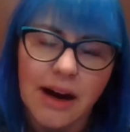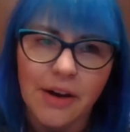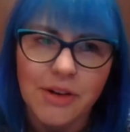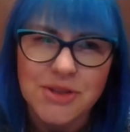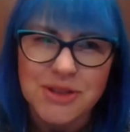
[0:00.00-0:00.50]
I
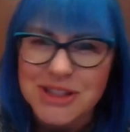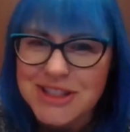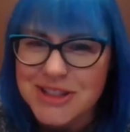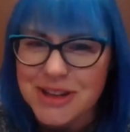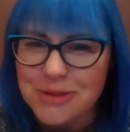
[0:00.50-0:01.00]
also
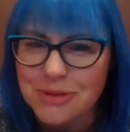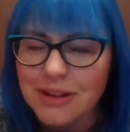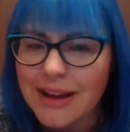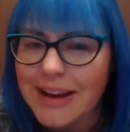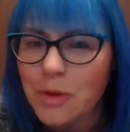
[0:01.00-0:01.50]
just don't
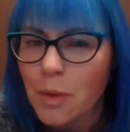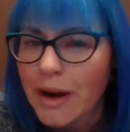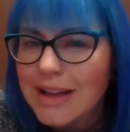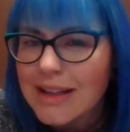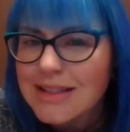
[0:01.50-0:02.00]
like
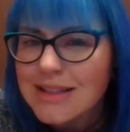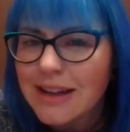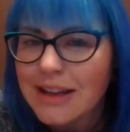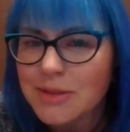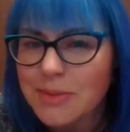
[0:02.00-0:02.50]
waste,
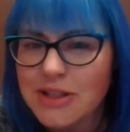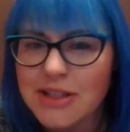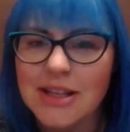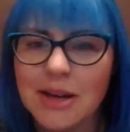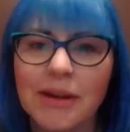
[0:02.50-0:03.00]
like
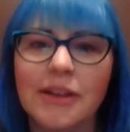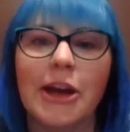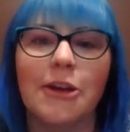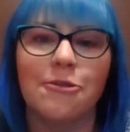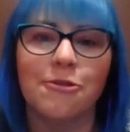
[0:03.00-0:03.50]
especially something
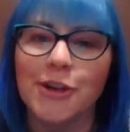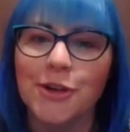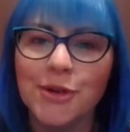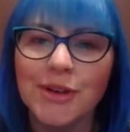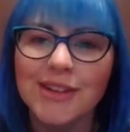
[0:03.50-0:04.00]
like
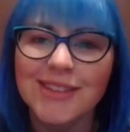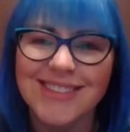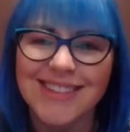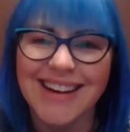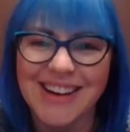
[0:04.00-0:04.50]
food,
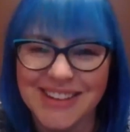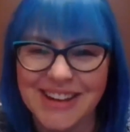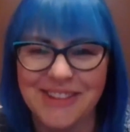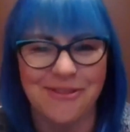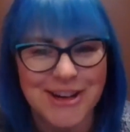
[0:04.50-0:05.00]

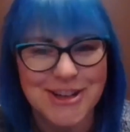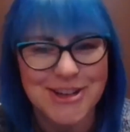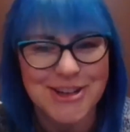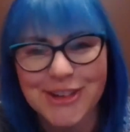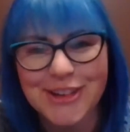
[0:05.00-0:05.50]
like fresh
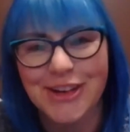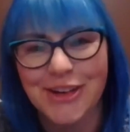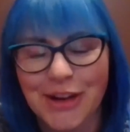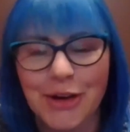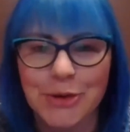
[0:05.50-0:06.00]
food, you
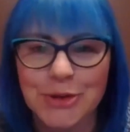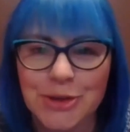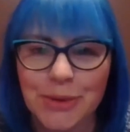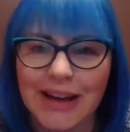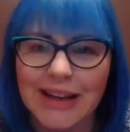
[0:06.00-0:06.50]
know, that
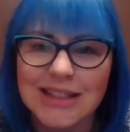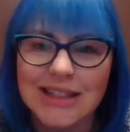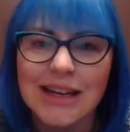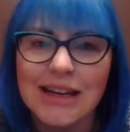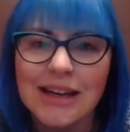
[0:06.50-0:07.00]
goes to
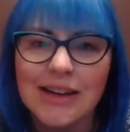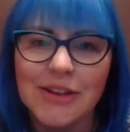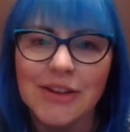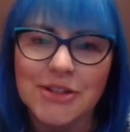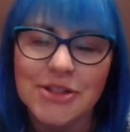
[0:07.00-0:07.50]
waste.
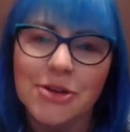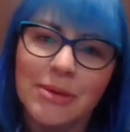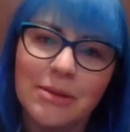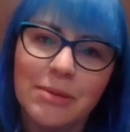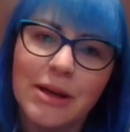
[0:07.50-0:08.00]
There's so
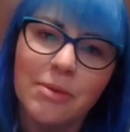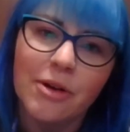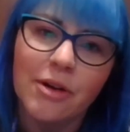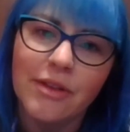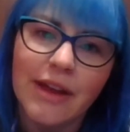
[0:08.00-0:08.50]
many
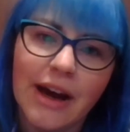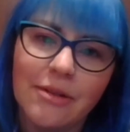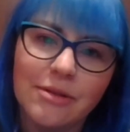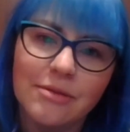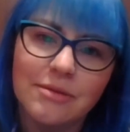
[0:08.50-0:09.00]
people that